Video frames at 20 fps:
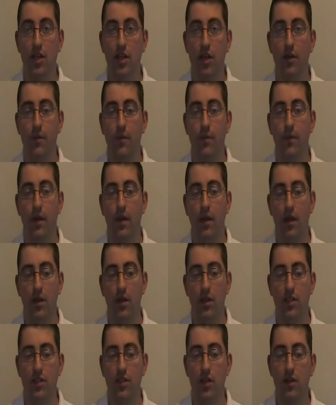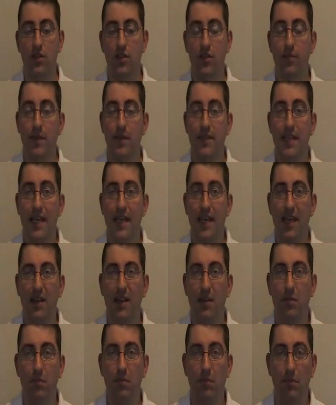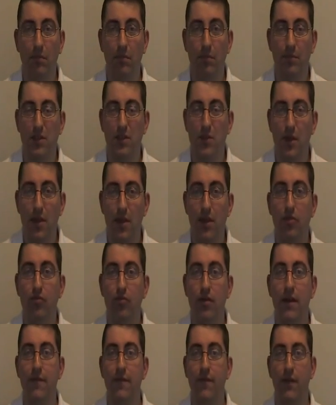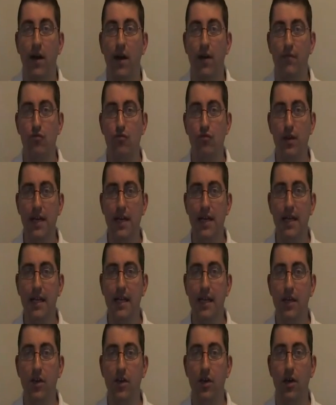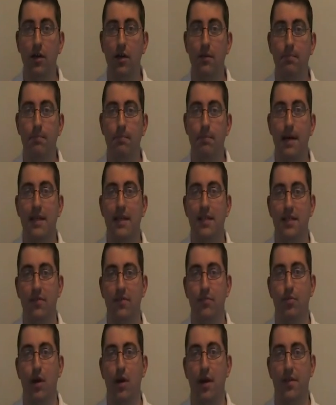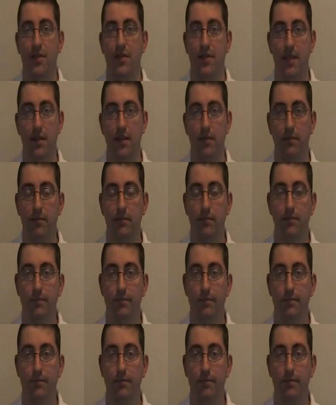So you start off by taking between 3 and 5 really good massive breaths in.